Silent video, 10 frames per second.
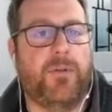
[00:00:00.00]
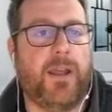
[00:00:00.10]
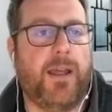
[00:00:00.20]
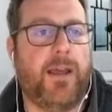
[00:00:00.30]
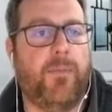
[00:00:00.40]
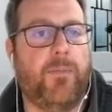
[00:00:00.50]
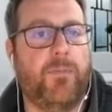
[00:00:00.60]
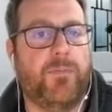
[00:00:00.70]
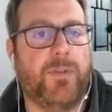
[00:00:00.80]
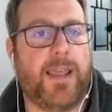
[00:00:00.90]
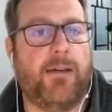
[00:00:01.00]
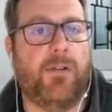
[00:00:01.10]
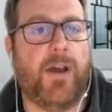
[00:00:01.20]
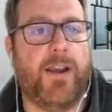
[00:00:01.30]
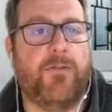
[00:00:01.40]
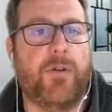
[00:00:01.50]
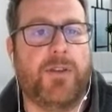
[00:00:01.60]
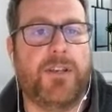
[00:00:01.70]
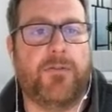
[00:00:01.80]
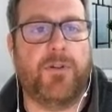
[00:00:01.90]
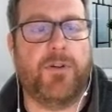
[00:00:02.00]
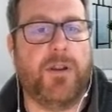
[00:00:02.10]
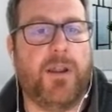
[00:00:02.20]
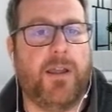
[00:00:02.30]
outline of what the different